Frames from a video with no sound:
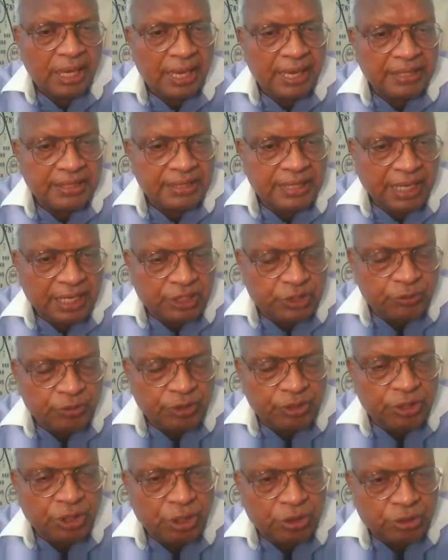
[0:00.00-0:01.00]
and that's
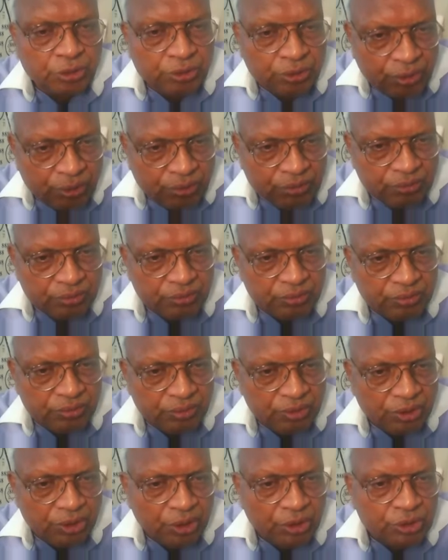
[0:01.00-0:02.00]
what you have to do.
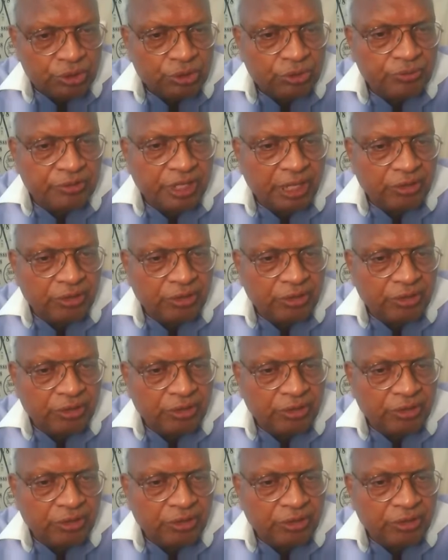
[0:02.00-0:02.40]
So we